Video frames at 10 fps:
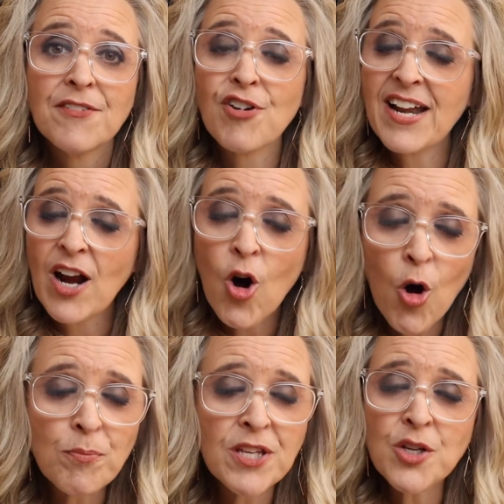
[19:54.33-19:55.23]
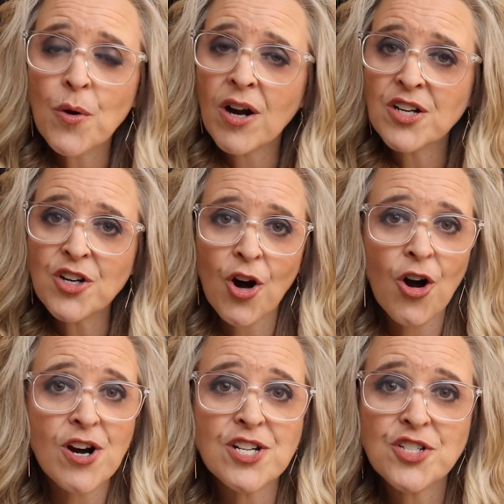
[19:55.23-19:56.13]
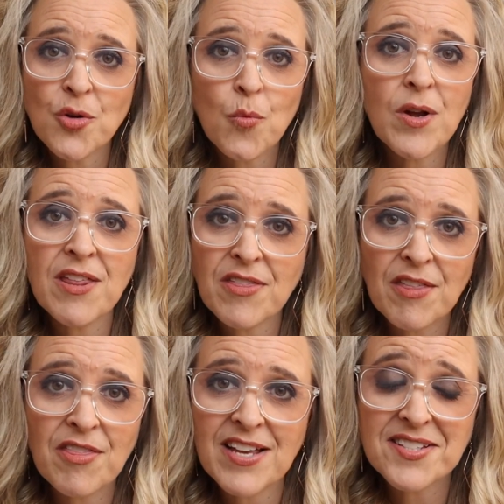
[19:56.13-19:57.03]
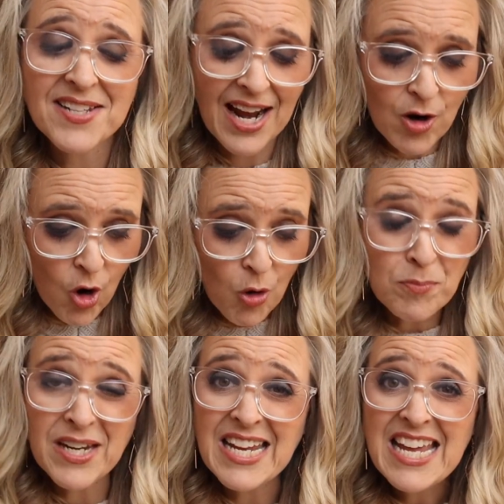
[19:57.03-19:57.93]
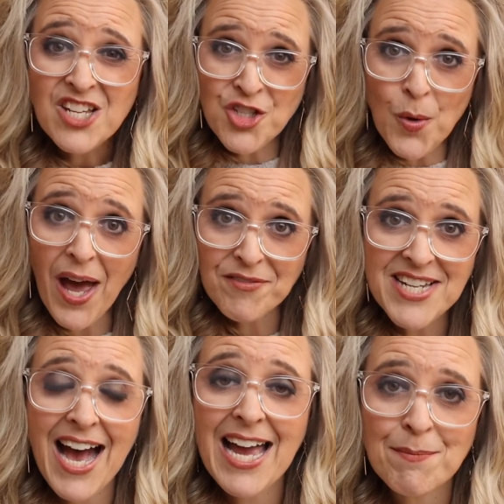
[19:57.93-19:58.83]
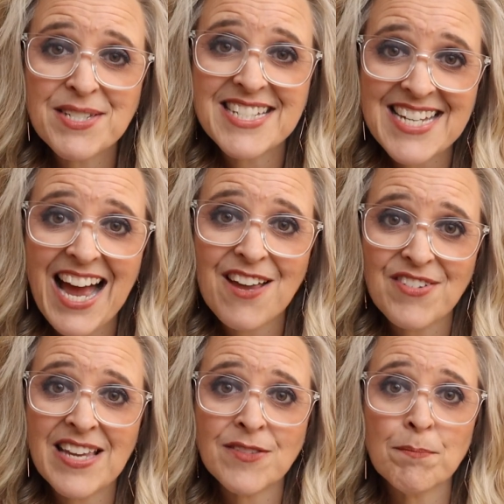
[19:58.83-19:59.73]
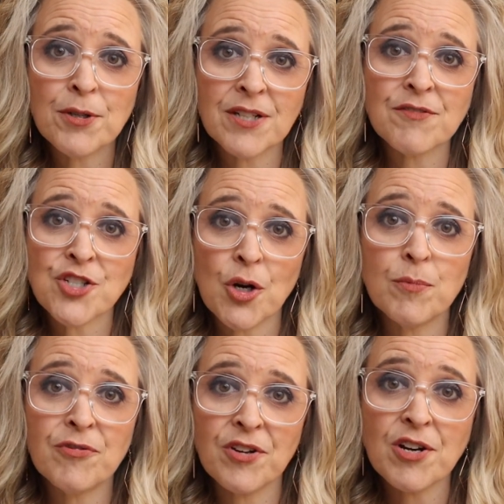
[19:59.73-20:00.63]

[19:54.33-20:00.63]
Friend, I hope that you are encouraged with this, and I hope that you have time to dive in the book of Job for